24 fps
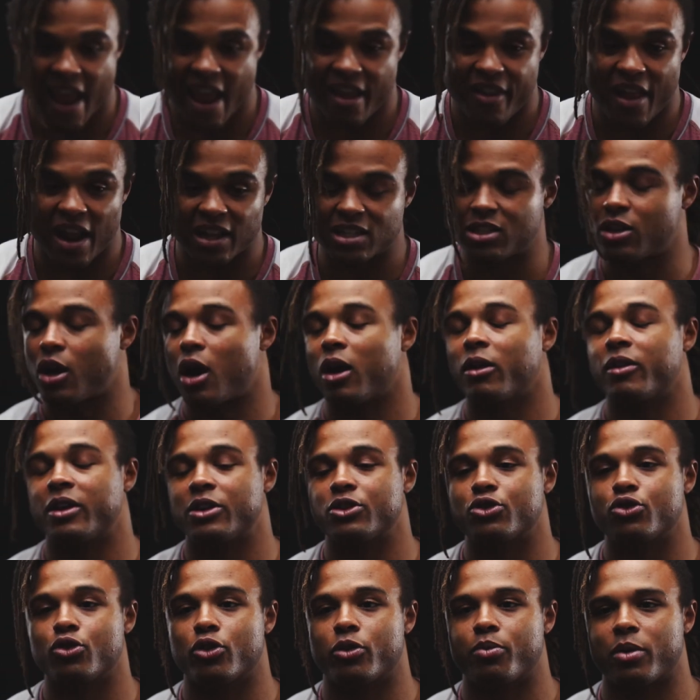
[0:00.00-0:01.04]
And that's an
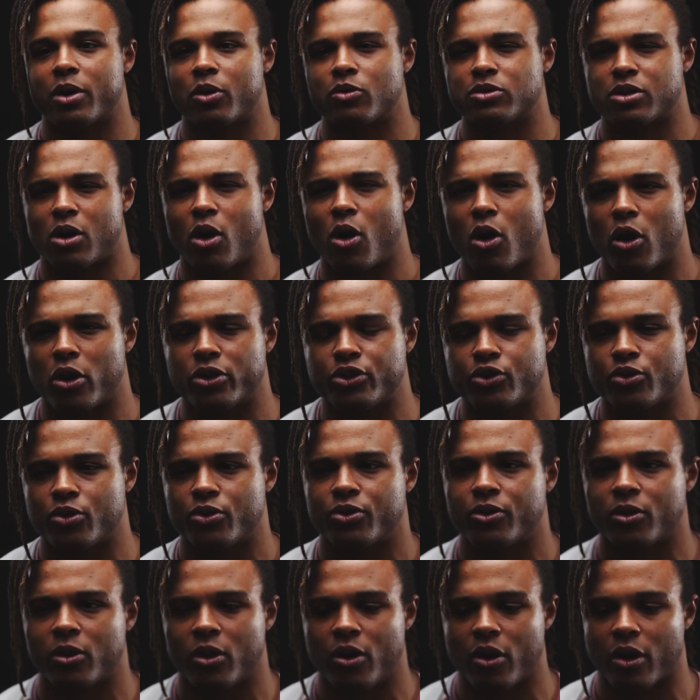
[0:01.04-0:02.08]
ugly truth, but it was a hard
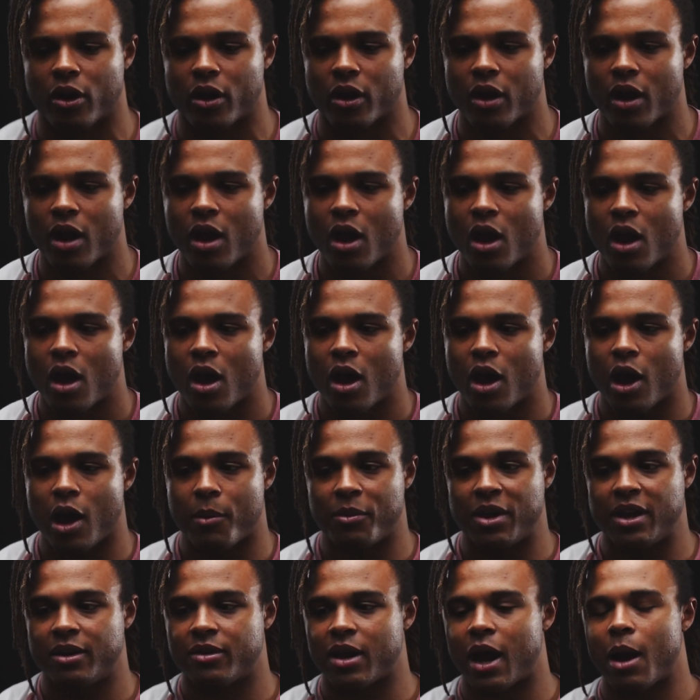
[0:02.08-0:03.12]
truth to learn.
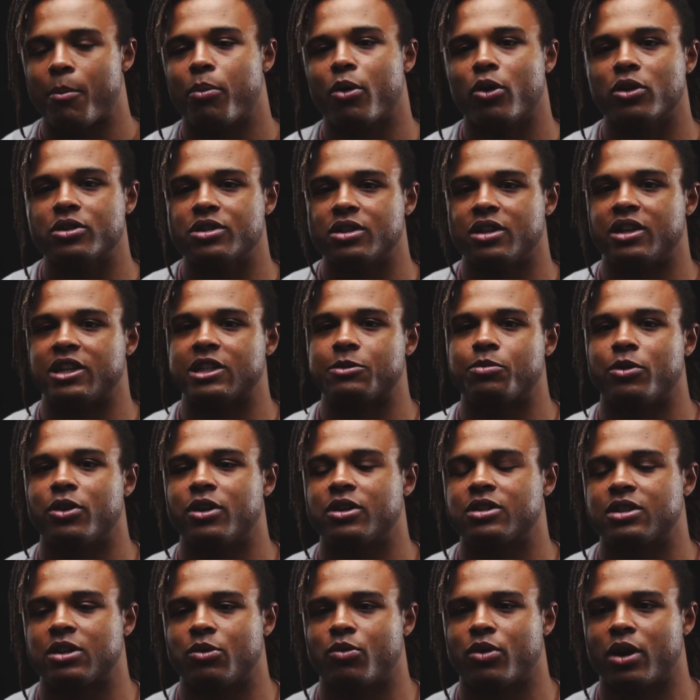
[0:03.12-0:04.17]
I mean, I personally
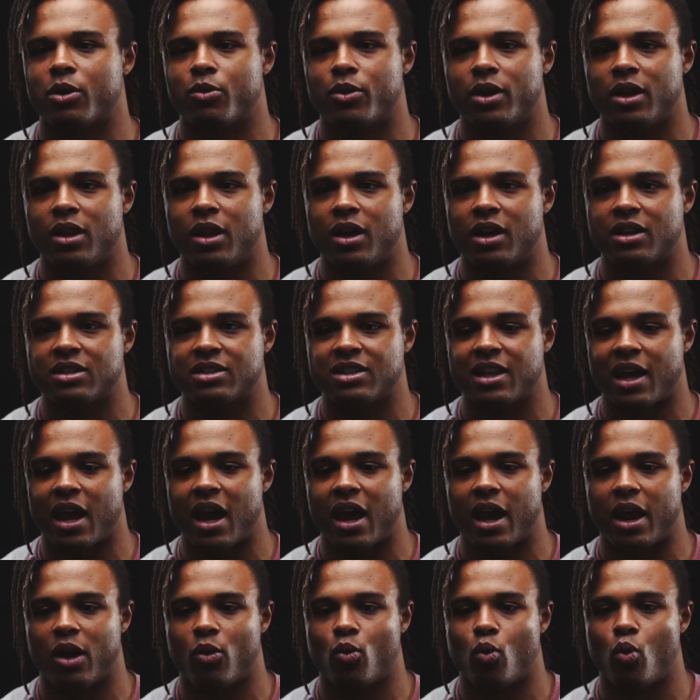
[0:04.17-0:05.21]
experienced it when I realized
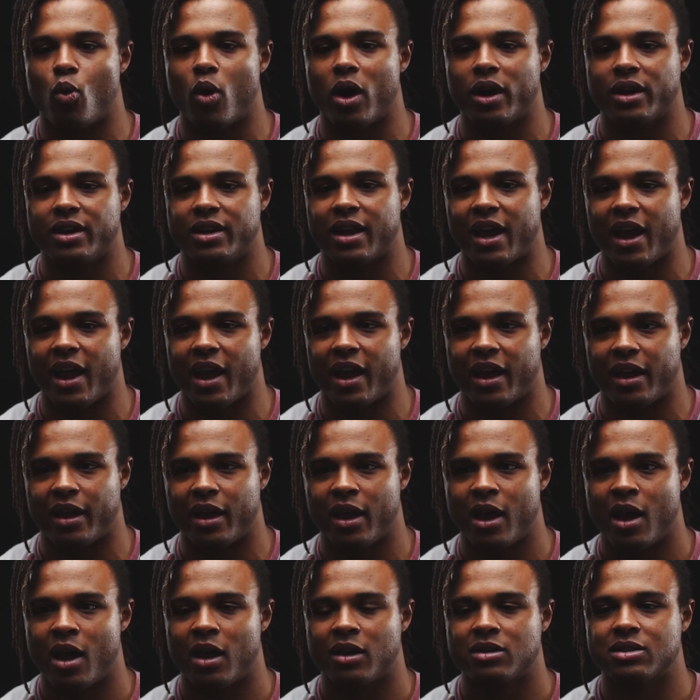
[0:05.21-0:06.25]
that in one
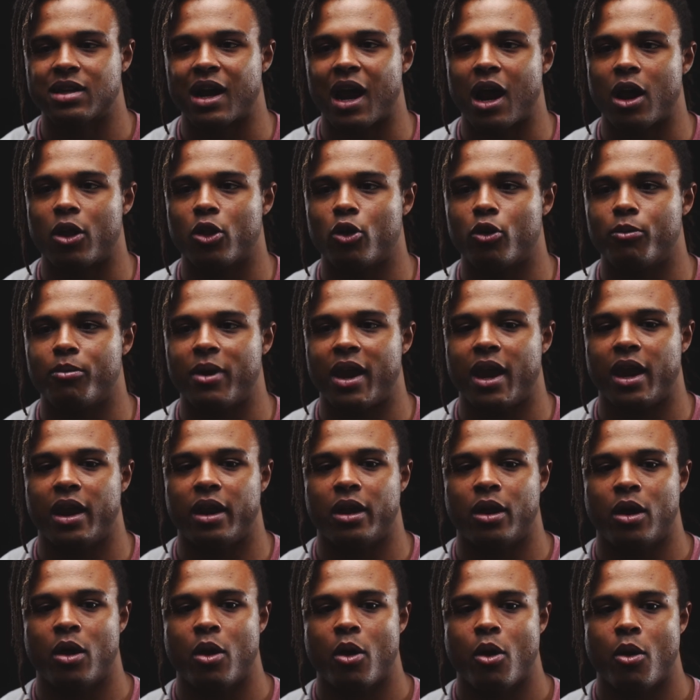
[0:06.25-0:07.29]
day, Tyler
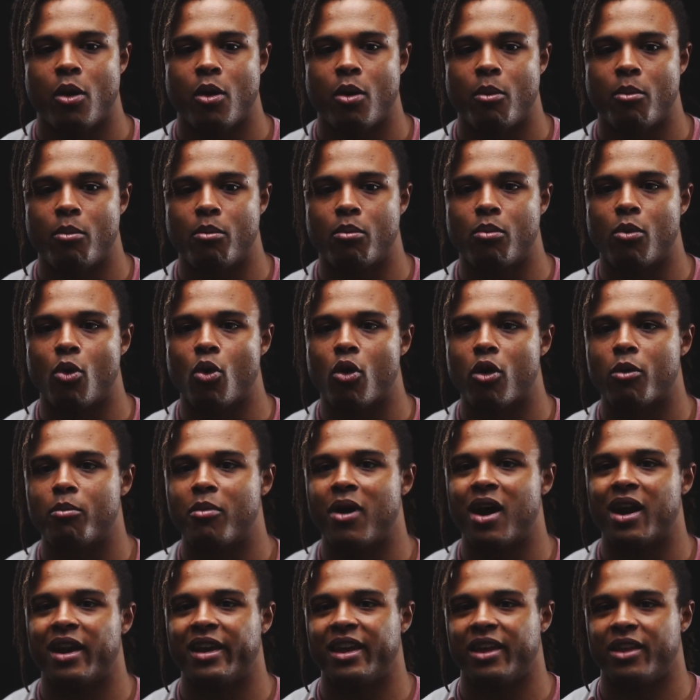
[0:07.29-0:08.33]
made more
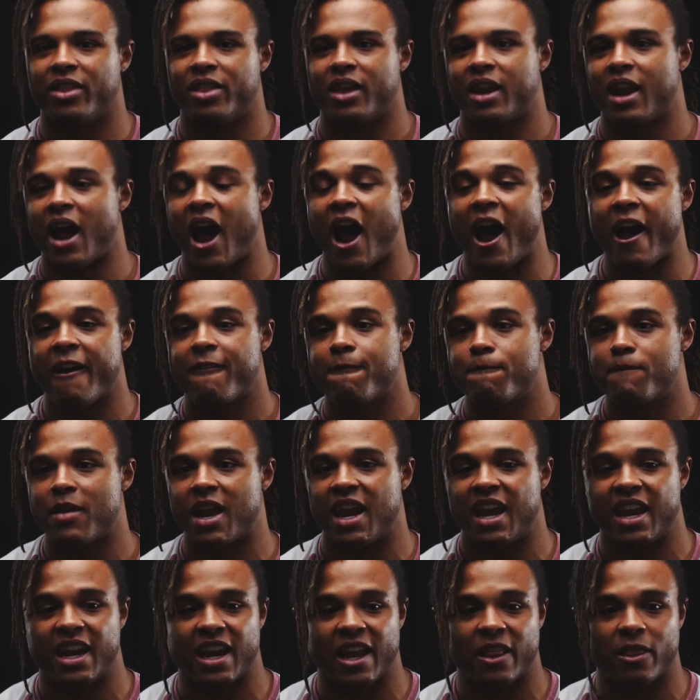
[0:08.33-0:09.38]
money than I've
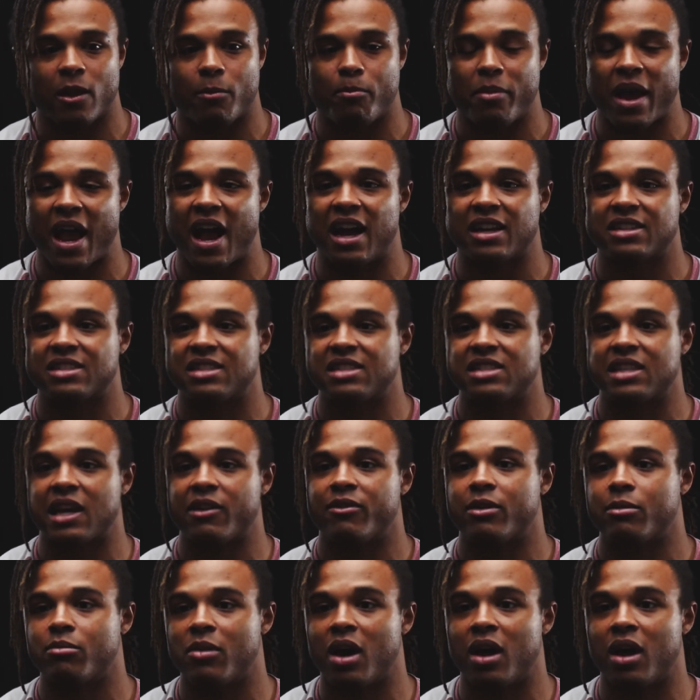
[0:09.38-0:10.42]
made in the past seven